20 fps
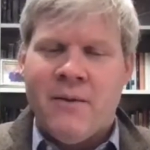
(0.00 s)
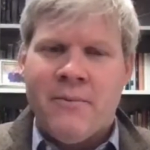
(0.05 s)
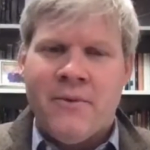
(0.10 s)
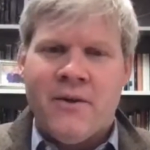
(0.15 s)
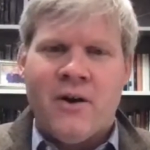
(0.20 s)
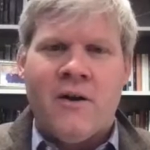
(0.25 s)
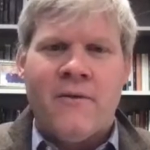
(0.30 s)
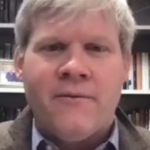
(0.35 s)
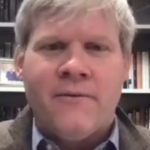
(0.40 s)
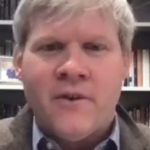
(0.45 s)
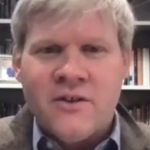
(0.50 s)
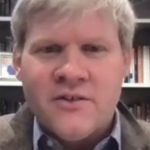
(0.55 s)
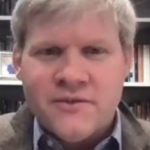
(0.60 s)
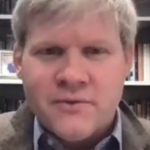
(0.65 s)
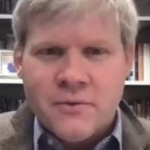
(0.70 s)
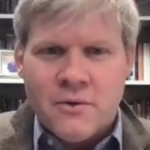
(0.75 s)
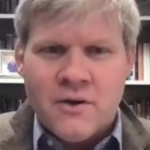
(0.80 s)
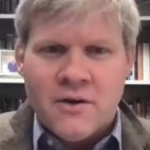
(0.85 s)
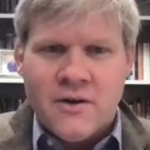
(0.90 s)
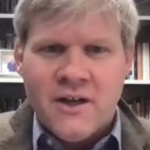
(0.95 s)
There are first
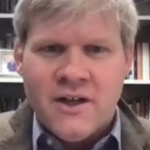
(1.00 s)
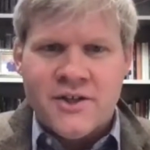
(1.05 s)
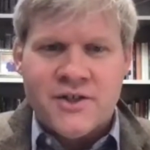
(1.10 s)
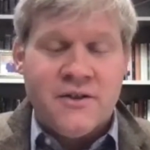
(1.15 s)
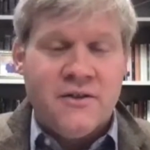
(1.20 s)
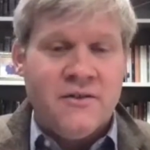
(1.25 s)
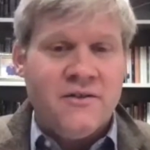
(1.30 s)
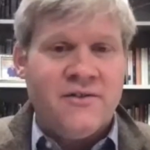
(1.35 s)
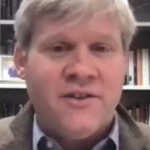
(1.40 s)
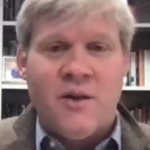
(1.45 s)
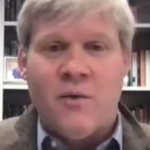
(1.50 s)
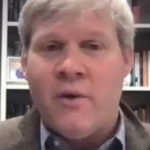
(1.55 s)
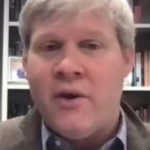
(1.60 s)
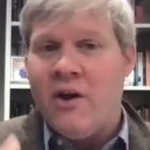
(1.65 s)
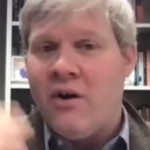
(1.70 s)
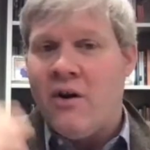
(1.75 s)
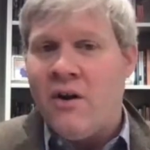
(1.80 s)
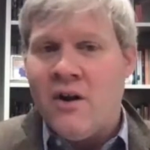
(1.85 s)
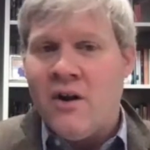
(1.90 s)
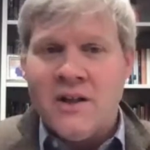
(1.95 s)
order issues that we
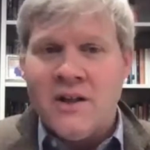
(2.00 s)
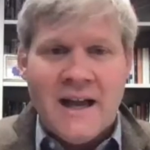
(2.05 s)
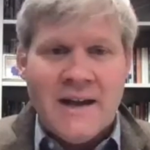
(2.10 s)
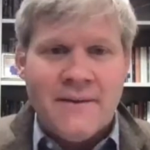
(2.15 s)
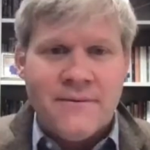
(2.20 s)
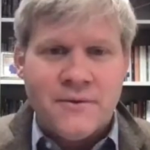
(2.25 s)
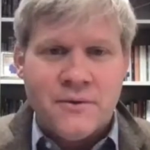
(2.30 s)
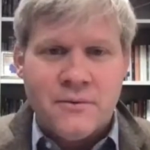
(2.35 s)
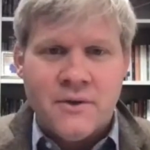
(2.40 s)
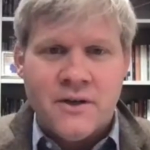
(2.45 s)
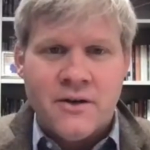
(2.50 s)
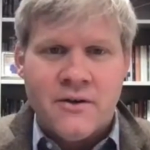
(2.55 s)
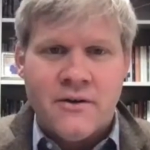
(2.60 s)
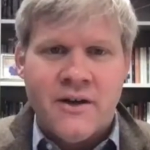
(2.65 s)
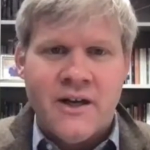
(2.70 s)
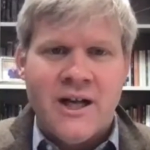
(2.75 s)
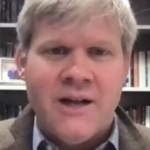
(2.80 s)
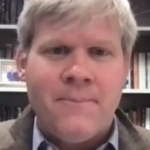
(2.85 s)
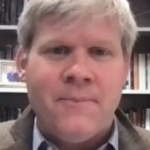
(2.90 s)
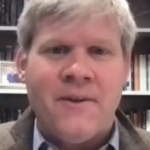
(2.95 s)
all have to agree
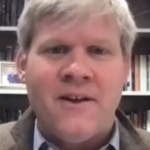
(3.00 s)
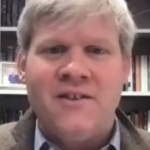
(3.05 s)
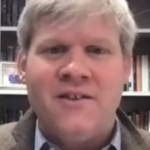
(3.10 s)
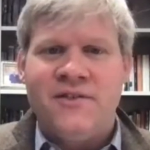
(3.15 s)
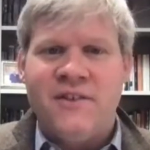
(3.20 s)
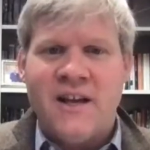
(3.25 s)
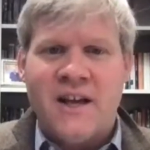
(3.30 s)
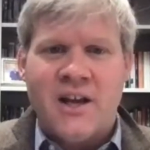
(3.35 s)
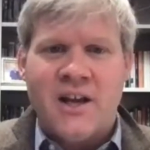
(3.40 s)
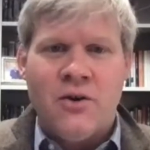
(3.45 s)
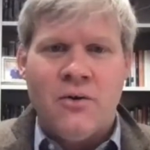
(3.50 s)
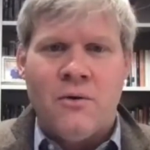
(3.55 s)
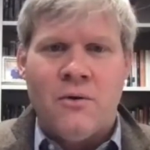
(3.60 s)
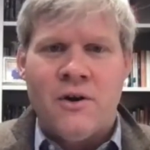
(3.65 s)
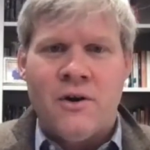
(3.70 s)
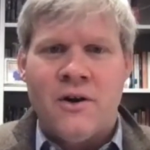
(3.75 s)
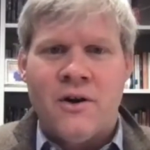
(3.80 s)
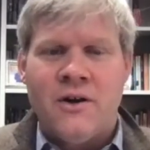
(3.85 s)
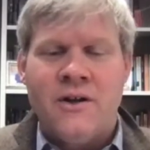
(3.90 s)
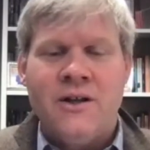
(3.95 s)
on. There's second
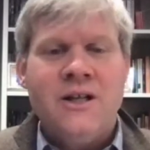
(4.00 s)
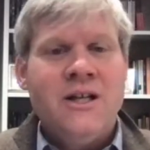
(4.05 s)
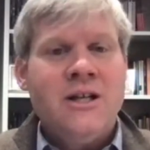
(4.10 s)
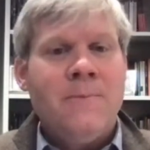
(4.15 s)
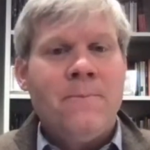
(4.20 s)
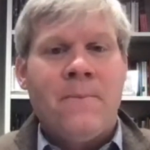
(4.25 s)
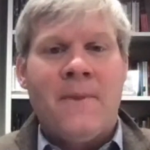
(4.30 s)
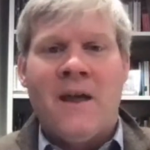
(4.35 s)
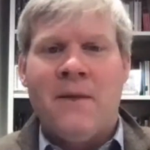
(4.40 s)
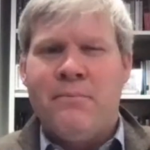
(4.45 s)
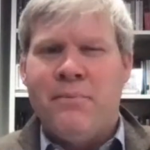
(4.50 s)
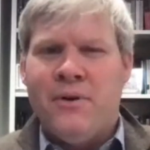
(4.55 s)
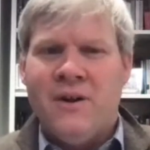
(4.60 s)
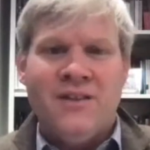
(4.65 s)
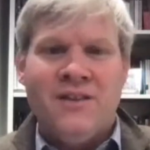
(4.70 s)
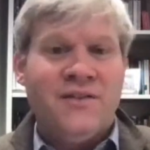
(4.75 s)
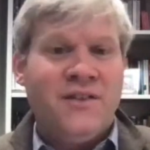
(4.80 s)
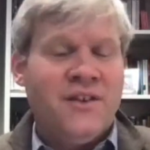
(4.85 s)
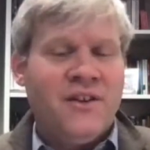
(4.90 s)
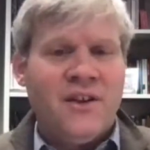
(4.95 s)
order that put
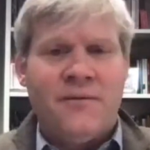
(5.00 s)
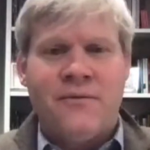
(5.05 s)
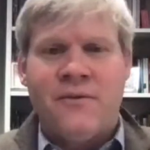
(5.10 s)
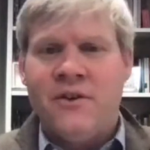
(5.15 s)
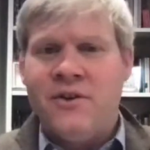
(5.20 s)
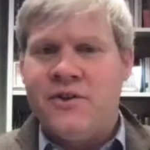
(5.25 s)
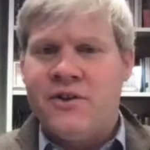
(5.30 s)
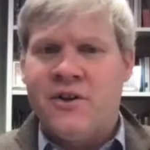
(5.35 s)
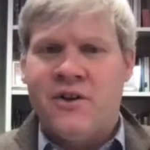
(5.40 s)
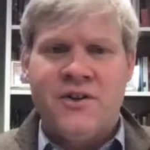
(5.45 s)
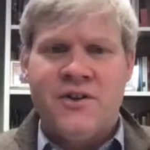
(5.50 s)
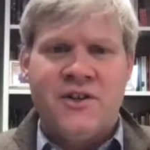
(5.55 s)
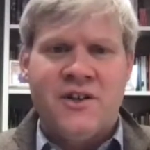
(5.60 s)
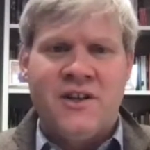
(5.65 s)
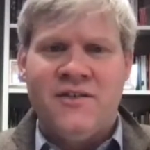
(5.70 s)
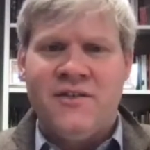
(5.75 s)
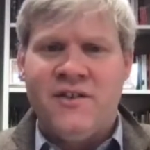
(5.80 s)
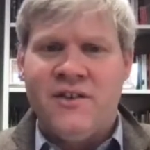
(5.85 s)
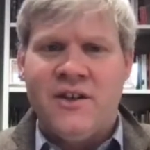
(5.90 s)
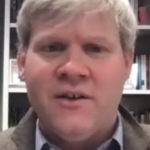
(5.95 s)
us in different
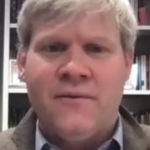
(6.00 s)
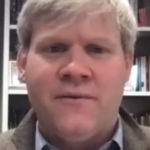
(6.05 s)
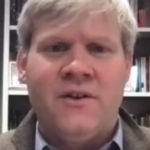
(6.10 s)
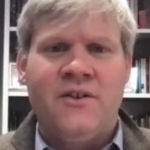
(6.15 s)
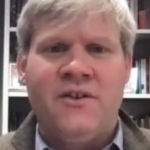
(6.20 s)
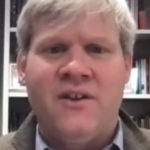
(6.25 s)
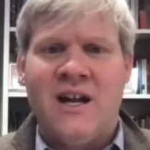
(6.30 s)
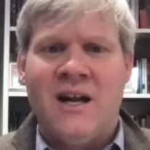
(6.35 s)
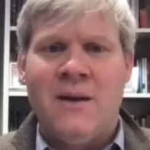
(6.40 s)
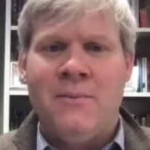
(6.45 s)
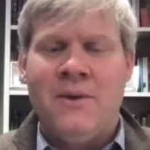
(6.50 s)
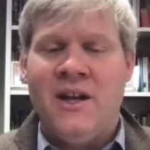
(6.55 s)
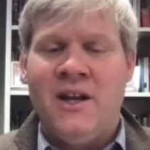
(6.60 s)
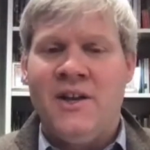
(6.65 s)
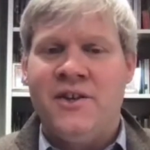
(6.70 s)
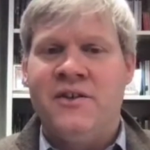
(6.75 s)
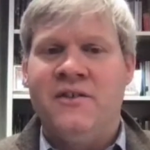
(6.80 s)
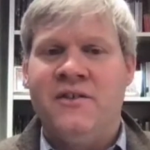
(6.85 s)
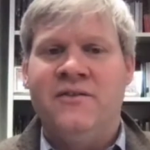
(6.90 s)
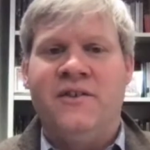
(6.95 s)
churches and different
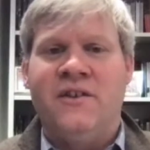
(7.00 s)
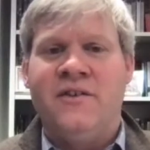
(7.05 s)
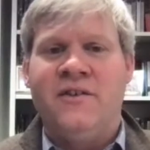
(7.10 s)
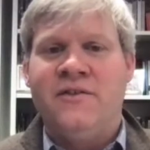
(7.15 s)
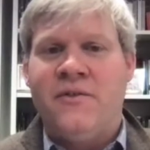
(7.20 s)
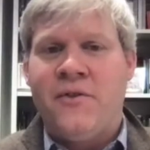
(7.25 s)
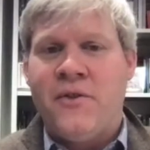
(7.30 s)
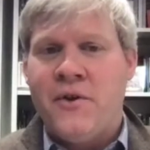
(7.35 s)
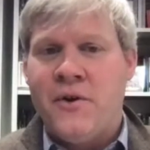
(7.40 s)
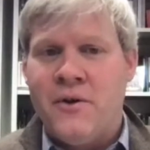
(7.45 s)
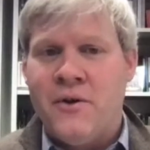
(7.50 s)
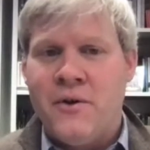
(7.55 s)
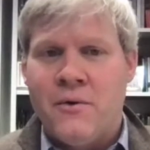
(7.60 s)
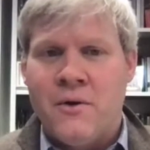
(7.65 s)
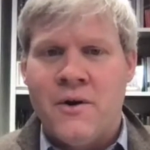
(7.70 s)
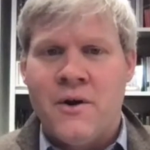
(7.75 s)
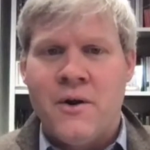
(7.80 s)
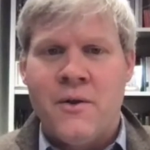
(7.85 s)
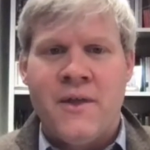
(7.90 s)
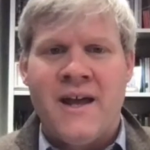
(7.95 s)
denominations. There's third
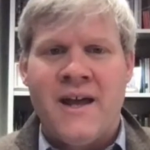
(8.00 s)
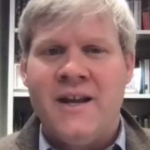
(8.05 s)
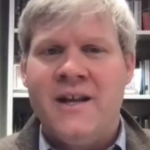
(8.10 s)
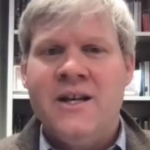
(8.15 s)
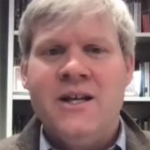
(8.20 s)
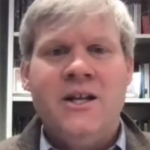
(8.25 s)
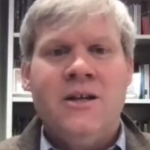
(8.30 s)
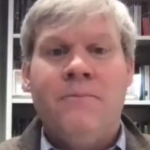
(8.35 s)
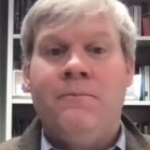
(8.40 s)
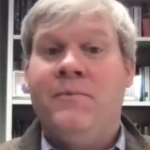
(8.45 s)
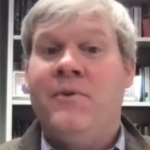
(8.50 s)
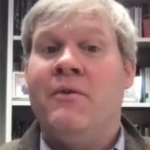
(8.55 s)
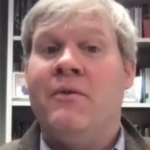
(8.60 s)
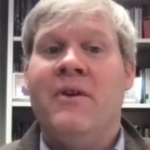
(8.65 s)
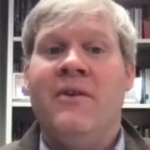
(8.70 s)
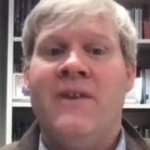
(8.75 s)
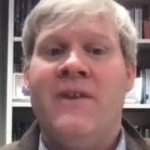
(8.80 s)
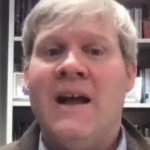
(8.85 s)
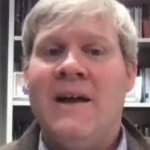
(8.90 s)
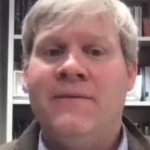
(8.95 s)
order that don't
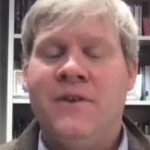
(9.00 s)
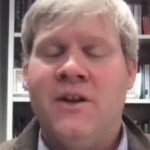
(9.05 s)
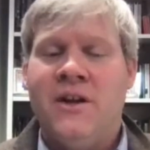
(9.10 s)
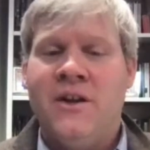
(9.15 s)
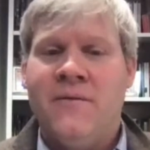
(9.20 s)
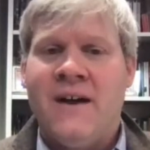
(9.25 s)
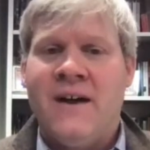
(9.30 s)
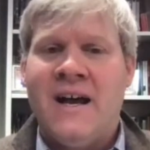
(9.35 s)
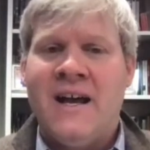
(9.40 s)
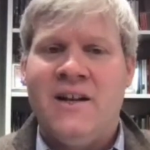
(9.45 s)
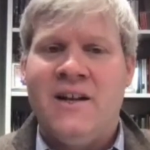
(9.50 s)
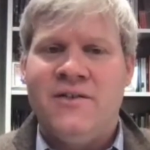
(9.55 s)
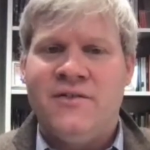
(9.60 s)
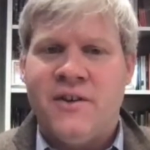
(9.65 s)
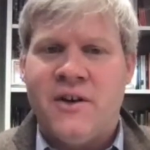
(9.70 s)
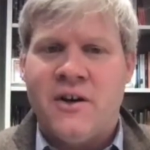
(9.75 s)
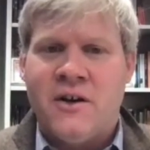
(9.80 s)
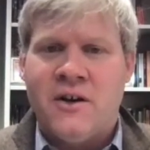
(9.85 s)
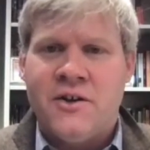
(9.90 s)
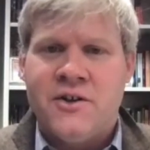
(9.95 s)
even have to divide us
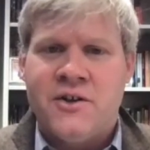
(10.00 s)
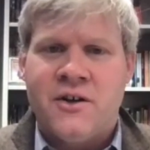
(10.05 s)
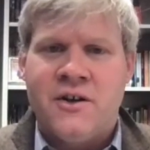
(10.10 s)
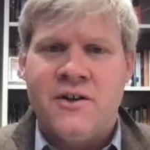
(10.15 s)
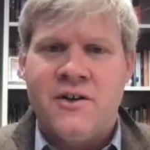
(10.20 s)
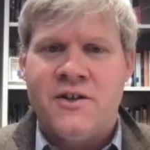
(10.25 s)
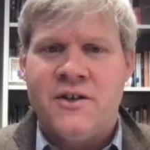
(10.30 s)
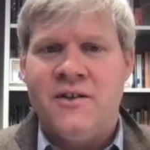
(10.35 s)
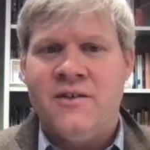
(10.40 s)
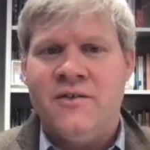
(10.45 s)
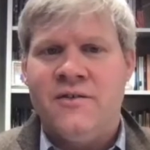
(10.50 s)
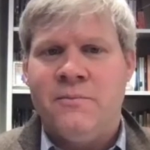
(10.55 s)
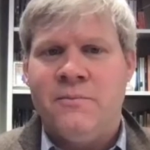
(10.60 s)
in our churches.